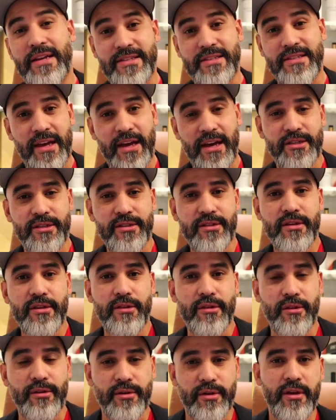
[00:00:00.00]
it's
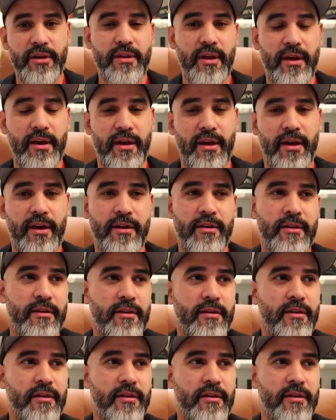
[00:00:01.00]
actually looking at